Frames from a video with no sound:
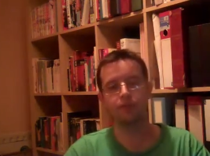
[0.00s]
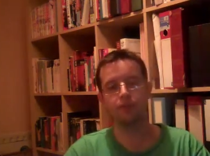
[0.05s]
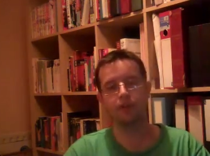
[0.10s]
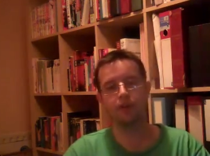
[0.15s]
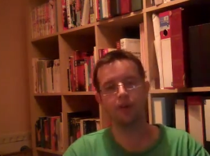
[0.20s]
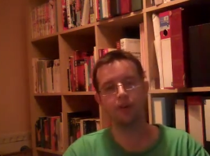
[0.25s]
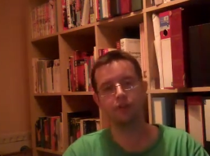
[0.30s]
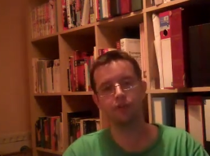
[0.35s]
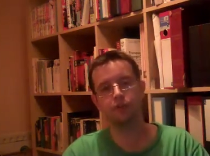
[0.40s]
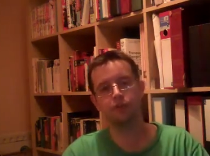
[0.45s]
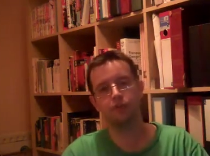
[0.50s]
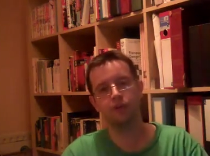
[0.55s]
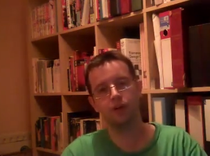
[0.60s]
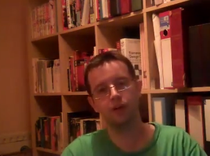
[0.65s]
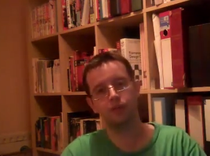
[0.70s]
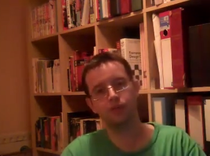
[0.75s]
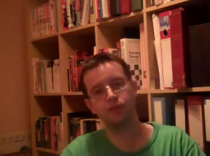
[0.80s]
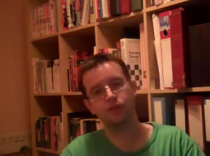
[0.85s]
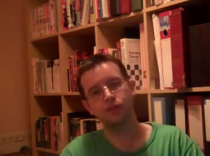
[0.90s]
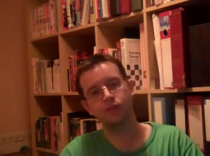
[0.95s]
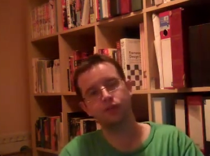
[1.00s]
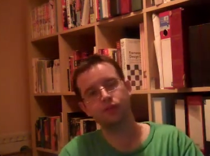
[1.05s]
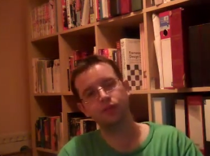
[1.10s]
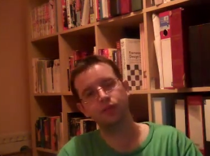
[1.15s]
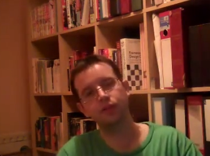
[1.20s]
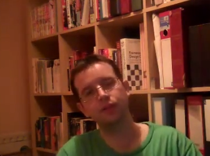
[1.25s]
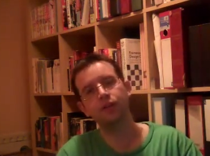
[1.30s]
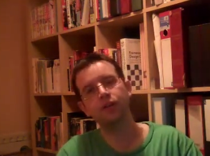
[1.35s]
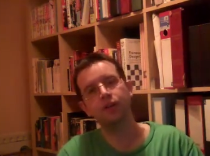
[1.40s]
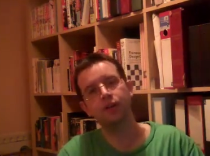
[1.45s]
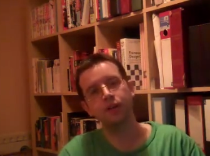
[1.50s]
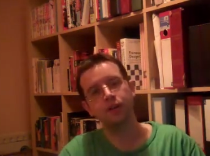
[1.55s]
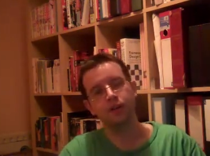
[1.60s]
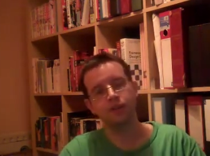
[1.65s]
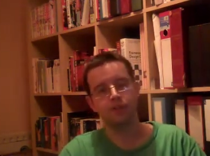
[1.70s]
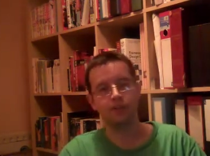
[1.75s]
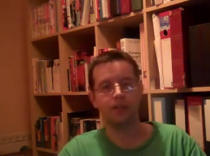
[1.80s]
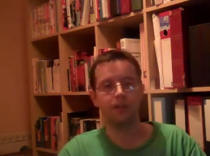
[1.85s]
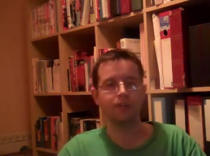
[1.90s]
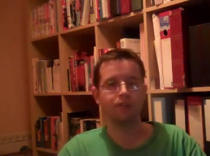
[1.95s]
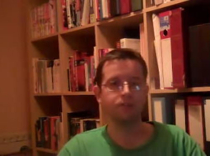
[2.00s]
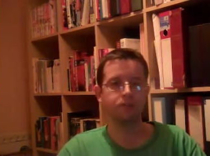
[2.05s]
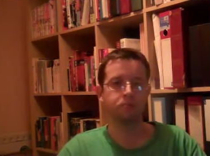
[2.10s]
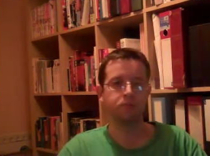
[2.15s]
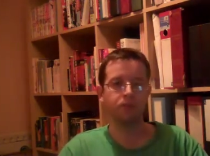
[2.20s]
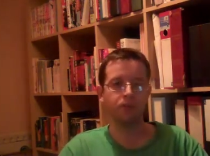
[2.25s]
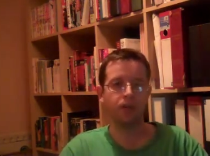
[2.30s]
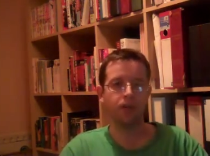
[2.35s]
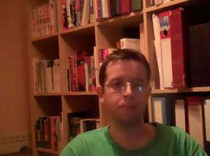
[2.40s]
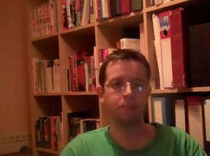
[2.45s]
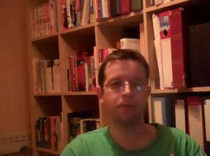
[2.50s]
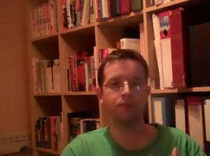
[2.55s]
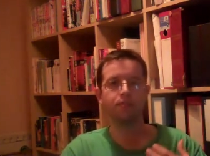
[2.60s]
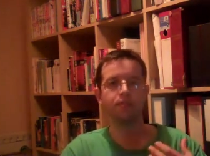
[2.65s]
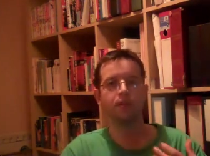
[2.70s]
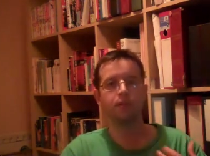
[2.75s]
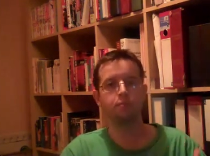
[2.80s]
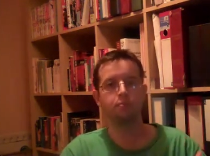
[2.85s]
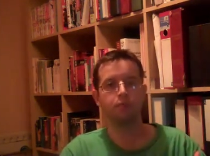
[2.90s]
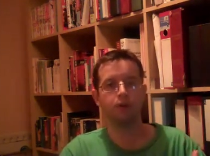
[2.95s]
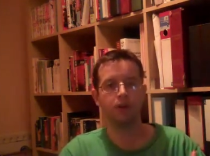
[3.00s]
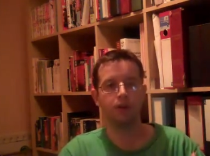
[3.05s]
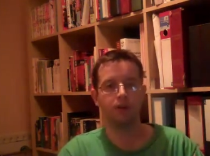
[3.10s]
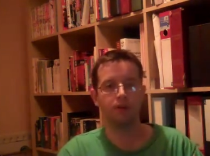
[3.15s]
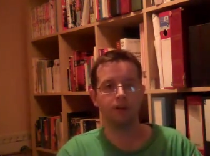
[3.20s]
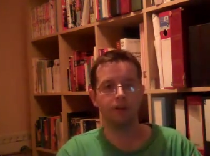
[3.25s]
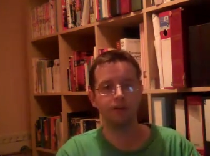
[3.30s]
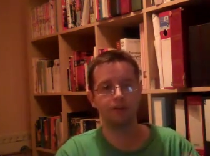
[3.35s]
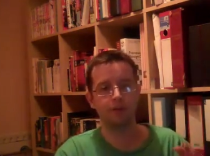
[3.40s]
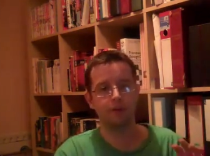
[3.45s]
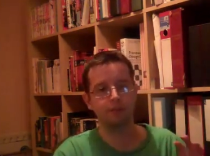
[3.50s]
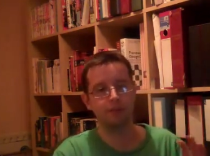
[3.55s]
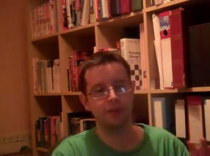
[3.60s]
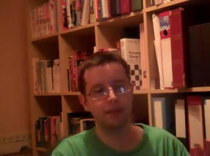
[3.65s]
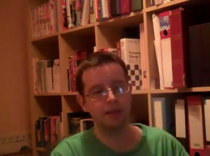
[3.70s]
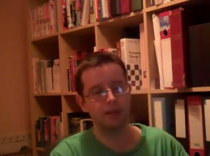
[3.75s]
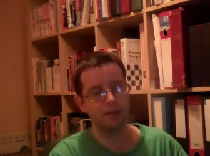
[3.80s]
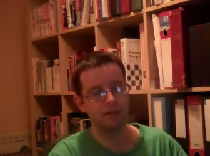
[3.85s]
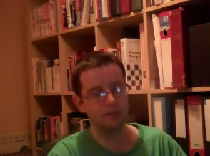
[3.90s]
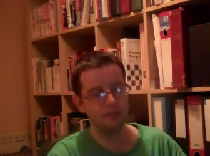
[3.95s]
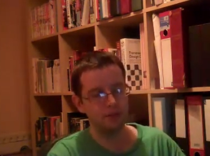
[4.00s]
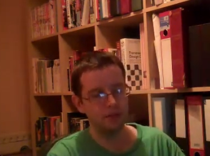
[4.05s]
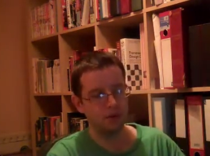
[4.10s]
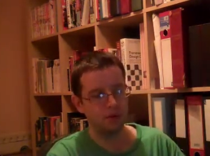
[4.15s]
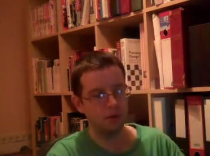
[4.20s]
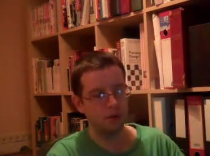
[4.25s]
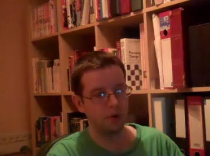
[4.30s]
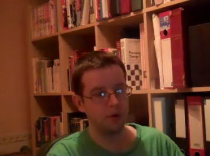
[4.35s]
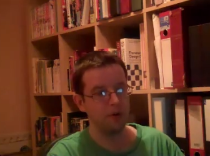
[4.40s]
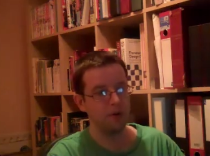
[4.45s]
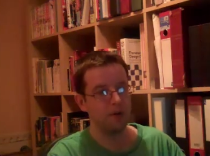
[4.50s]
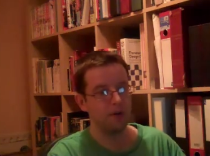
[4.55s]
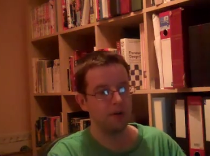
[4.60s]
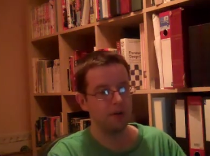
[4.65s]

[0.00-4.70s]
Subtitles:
For larger files this can take some time, there's no progress update and so on.